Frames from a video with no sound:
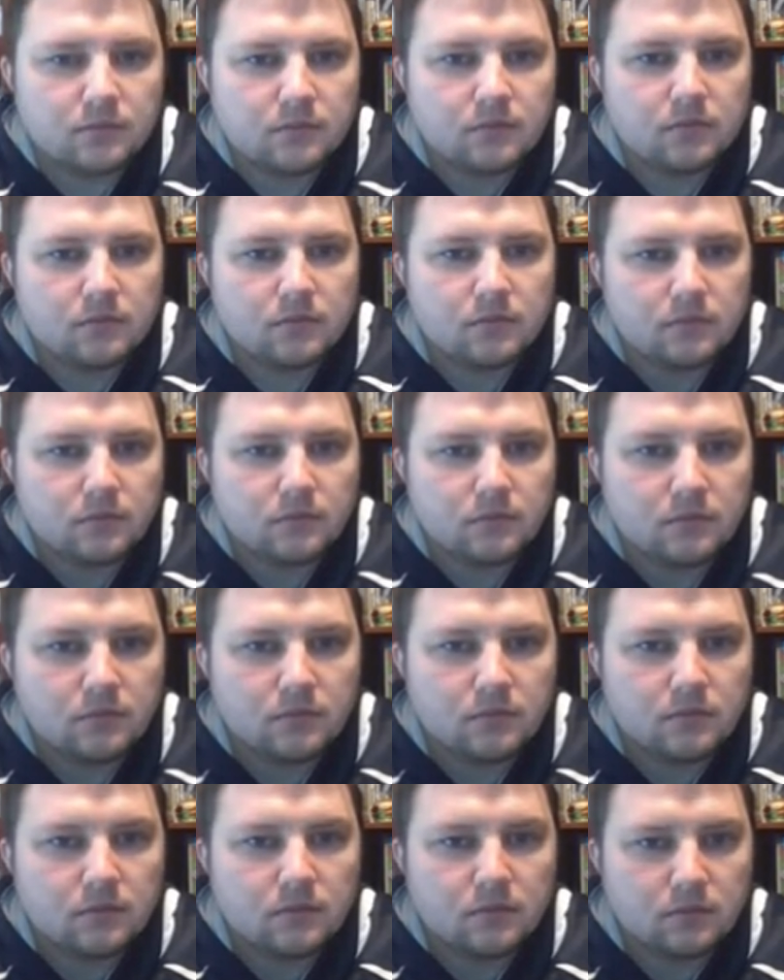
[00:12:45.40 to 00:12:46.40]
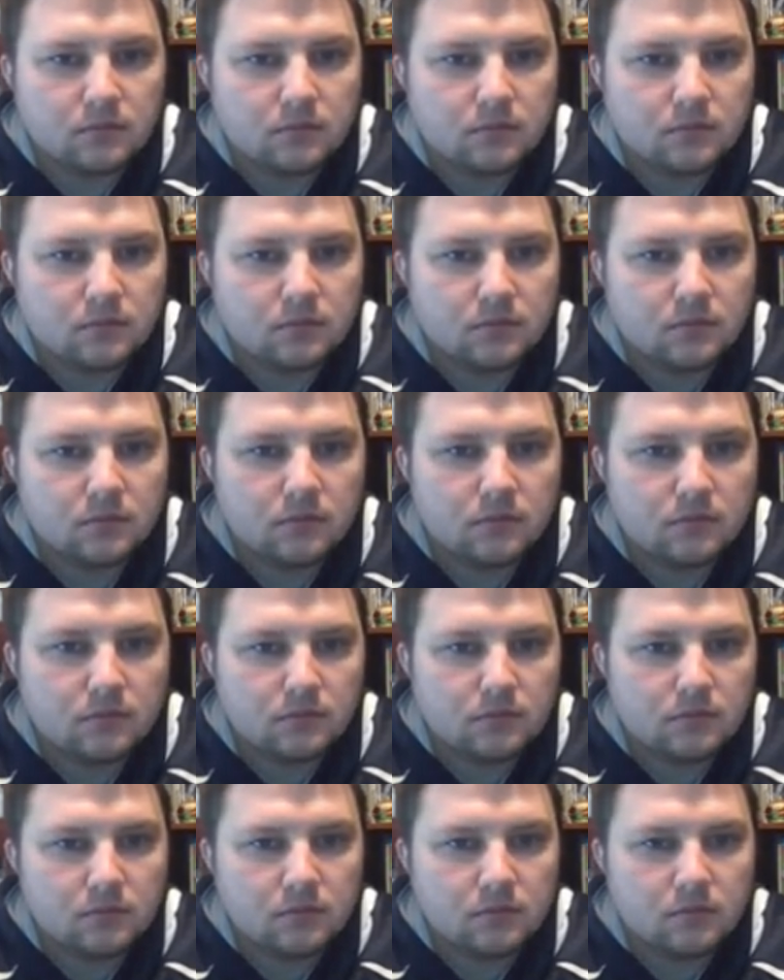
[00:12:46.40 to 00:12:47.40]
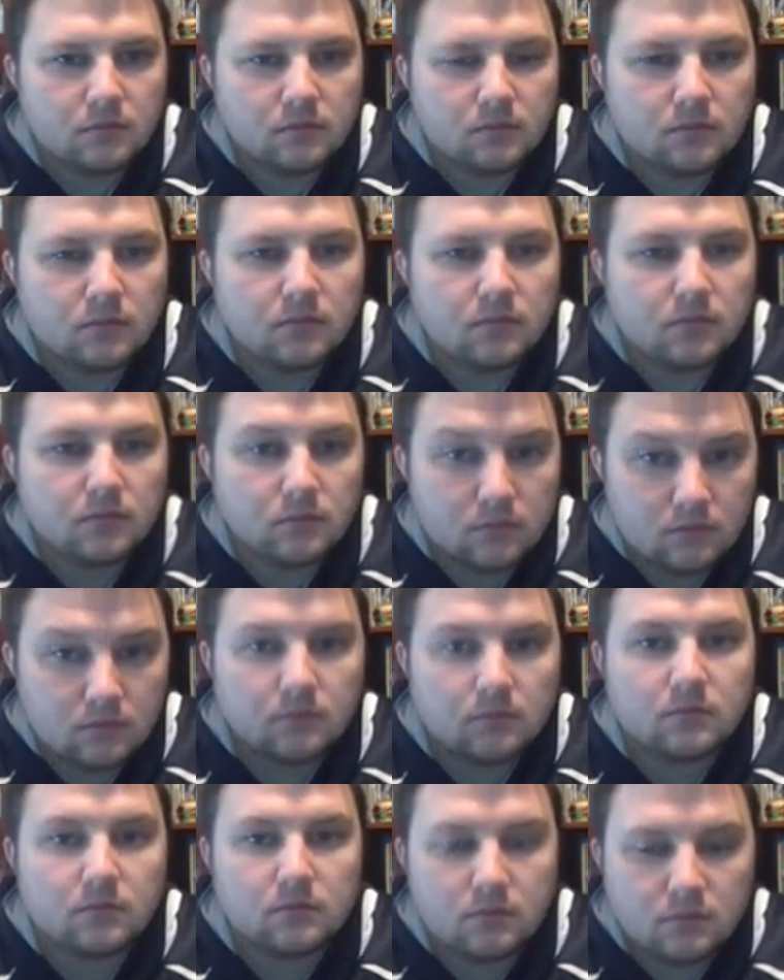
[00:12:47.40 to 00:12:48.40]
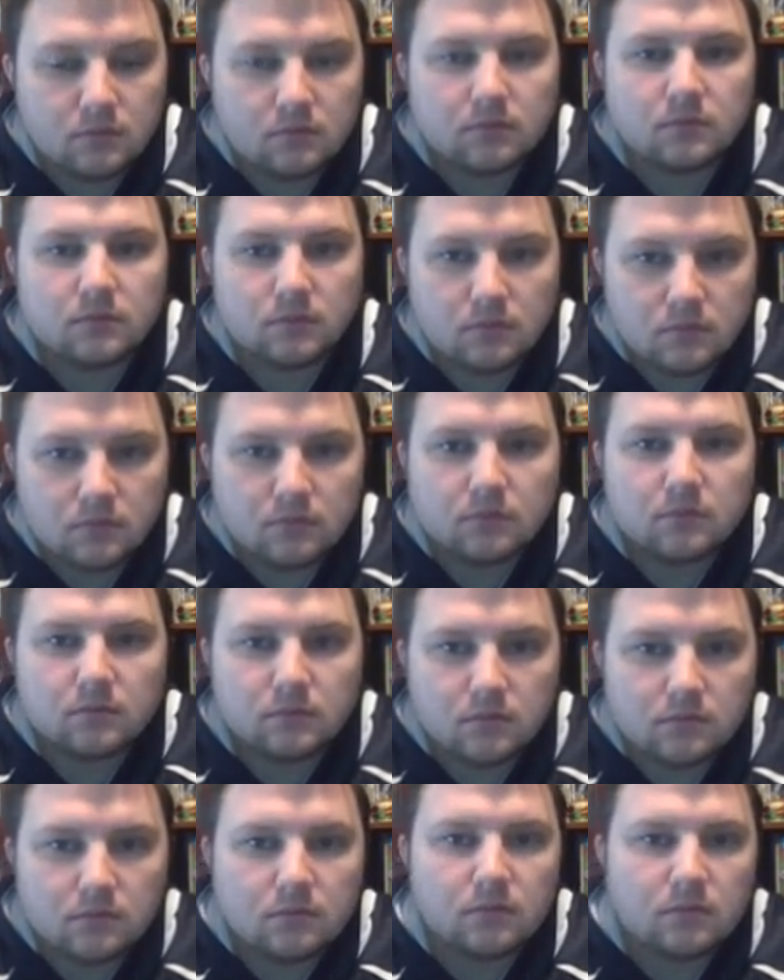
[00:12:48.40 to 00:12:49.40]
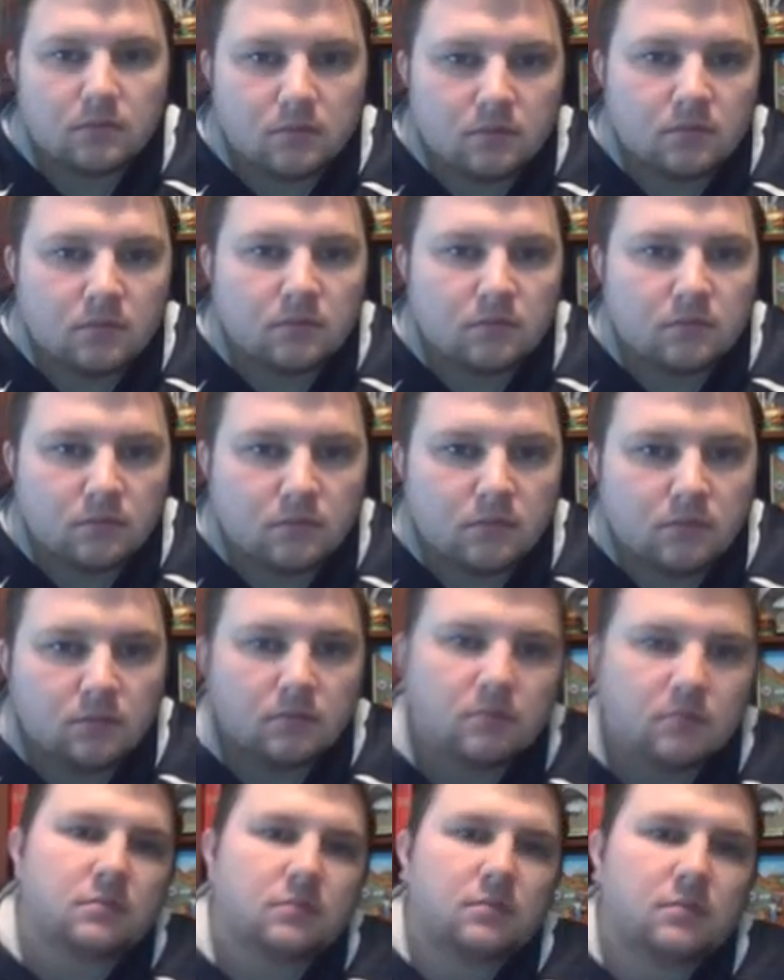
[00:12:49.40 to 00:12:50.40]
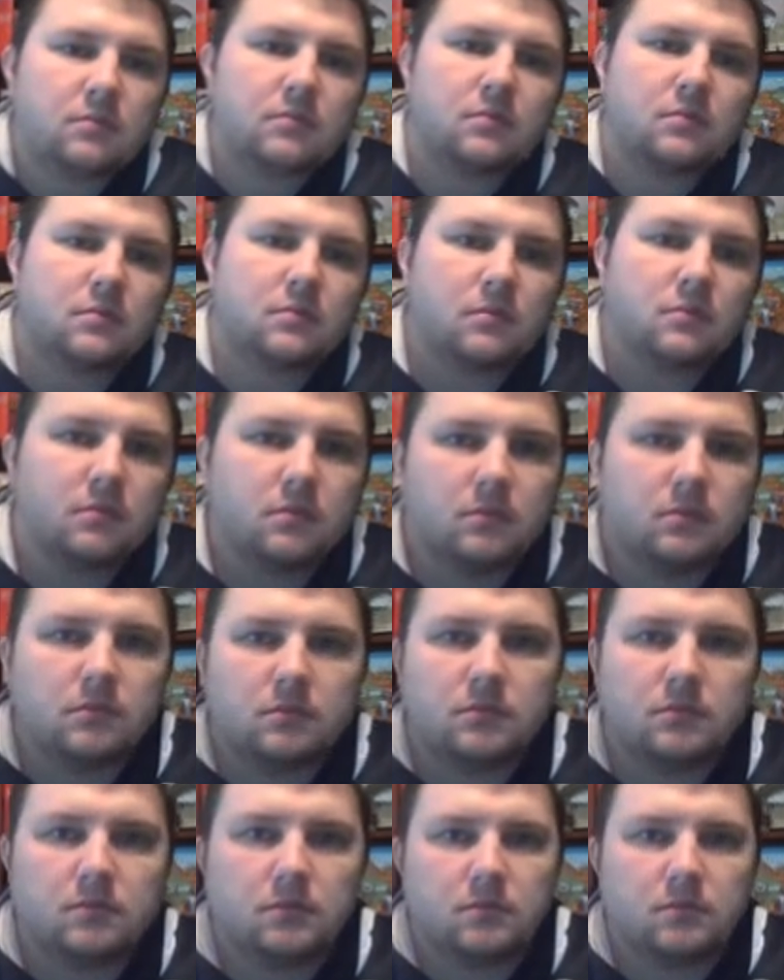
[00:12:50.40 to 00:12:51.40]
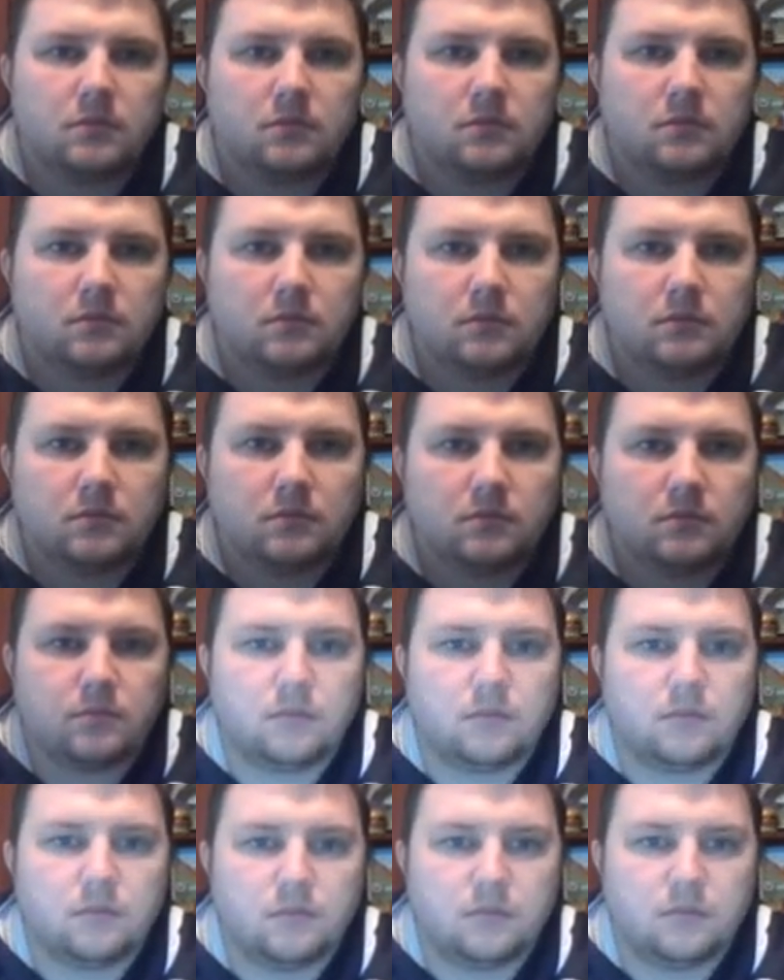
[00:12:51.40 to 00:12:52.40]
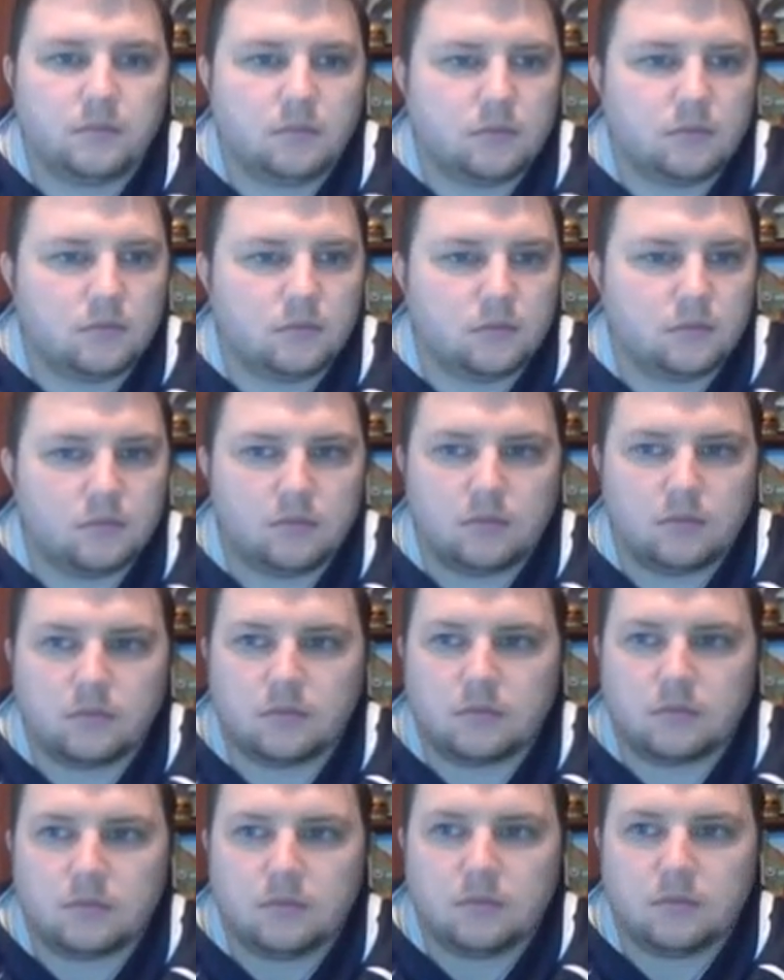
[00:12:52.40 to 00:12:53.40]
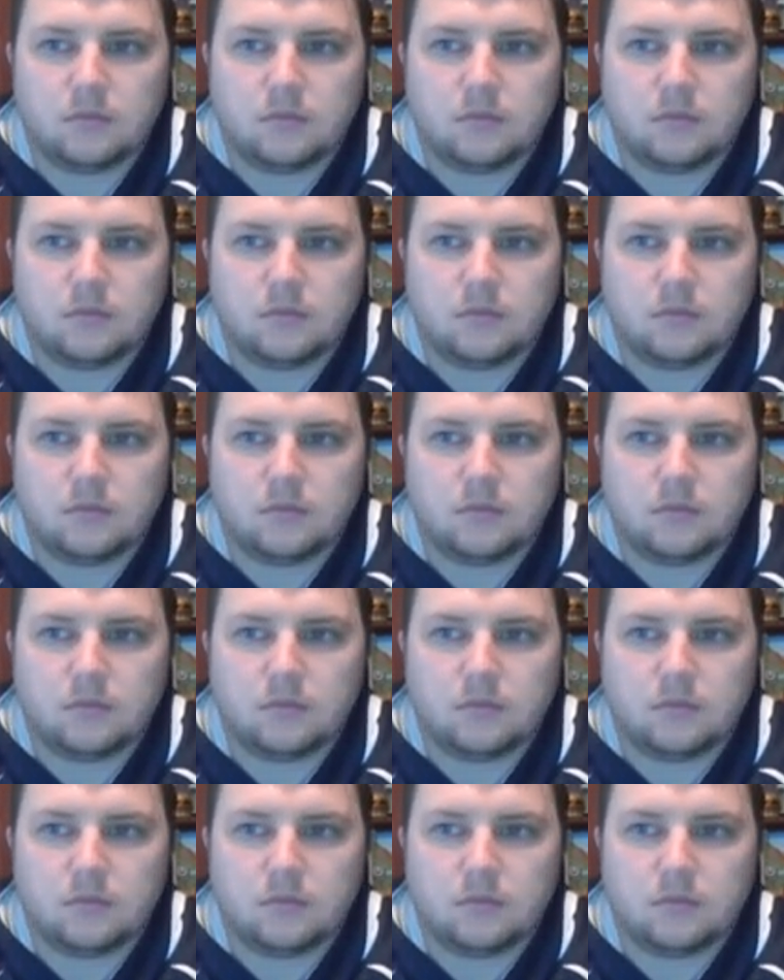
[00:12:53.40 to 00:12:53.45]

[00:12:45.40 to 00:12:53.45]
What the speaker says: No words are spoken by the person on screen.